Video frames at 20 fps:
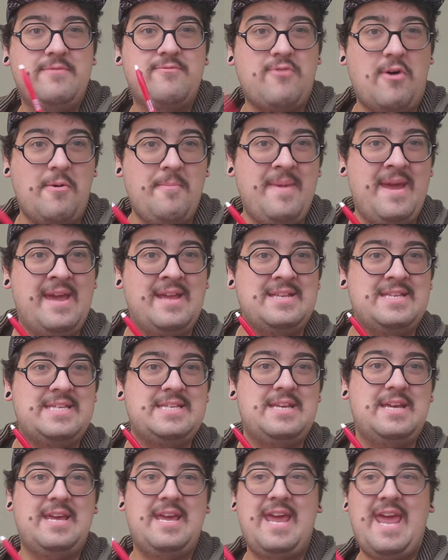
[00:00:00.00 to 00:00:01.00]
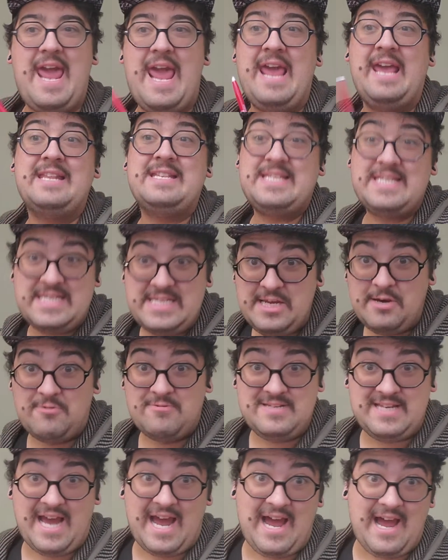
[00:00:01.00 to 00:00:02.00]
romanced and
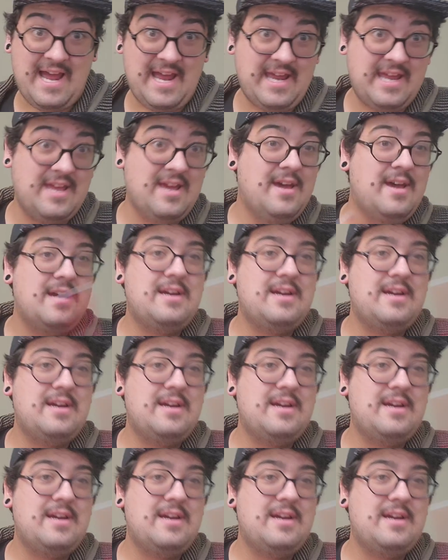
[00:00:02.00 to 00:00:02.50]
still die?